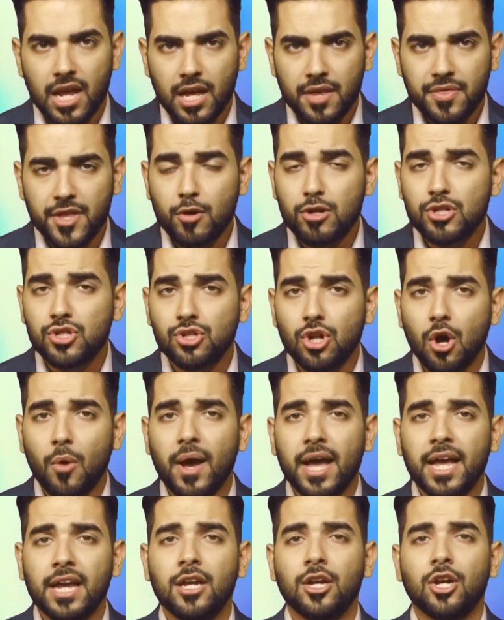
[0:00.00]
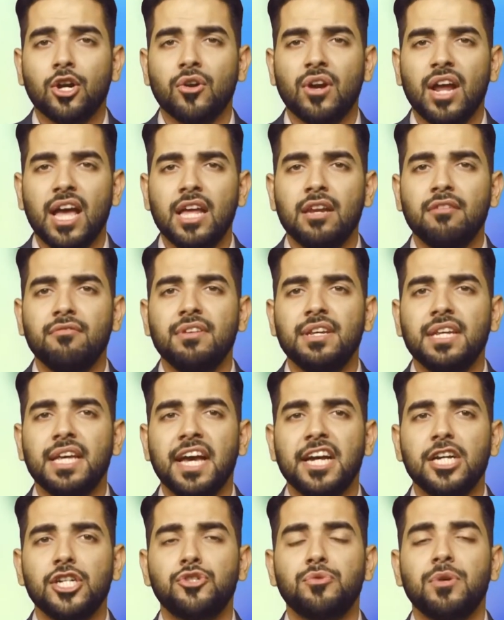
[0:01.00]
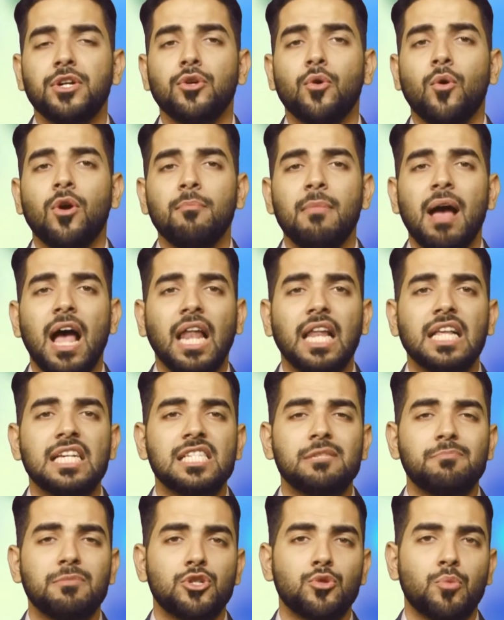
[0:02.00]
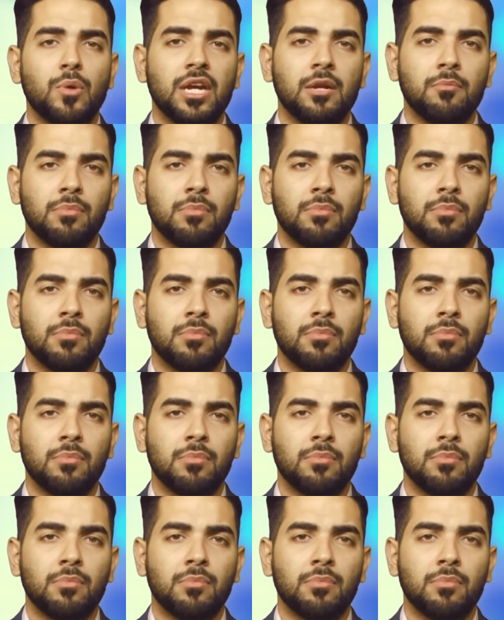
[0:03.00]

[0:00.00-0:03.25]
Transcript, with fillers: There is no anger, envy, hatred, or malice between